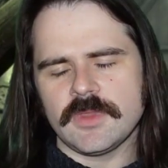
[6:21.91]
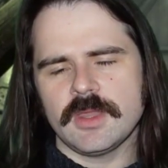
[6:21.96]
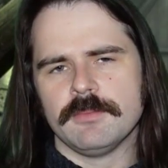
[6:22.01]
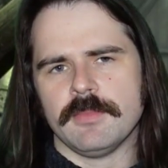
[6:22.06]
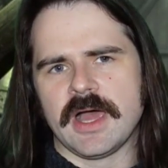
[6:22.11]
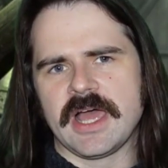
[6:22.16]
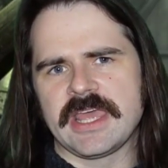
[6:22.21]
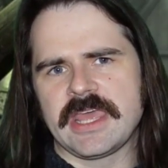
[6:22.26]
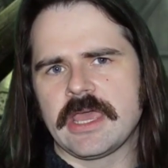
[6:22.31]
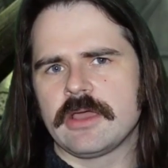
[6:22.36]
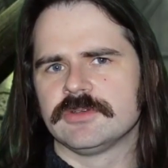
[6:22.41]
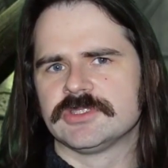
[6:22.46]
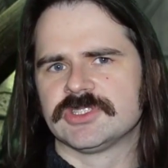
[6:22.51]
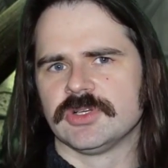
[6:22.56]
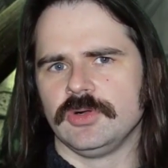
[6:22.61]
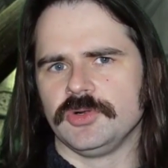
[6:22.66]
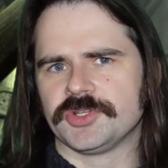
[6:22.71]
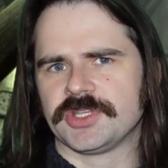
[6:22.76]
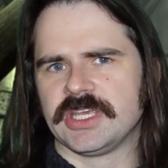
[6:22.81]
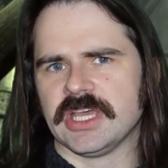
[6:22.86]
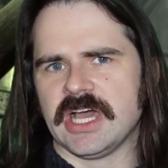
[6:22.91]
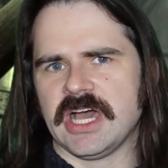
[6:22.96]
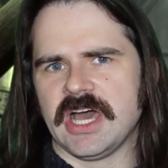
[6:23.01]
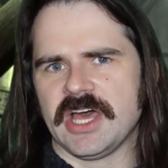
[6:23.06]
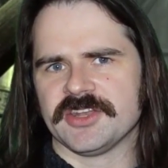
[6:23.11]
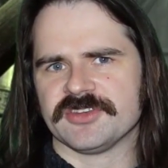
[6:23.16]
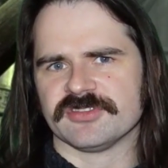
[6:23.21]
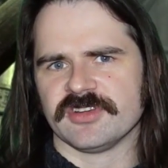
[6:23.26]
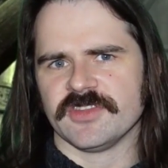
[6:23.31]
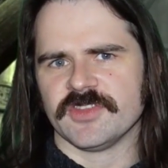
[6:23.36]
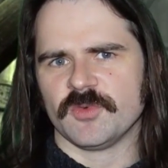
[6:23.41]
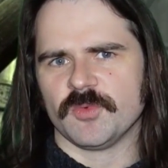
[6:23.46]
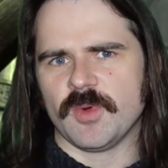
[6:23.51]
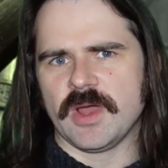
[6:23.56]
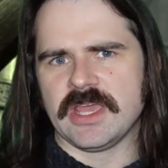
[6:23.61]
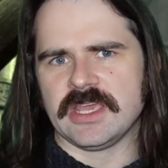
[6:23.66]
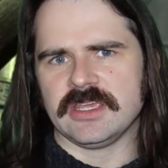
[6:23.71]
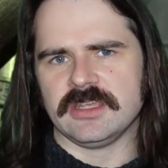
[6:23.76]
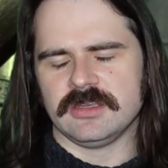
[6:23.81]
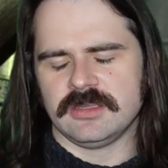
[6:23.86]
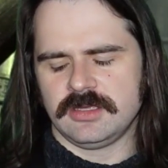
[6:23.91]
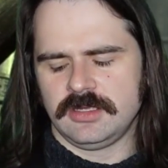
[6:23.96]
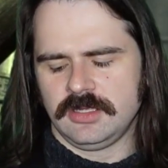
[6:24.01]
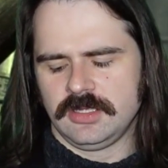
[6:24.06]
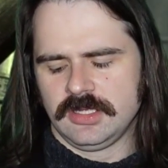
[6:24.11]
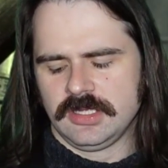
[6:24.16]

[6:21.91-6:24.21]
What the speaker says: My household guard are on the wane.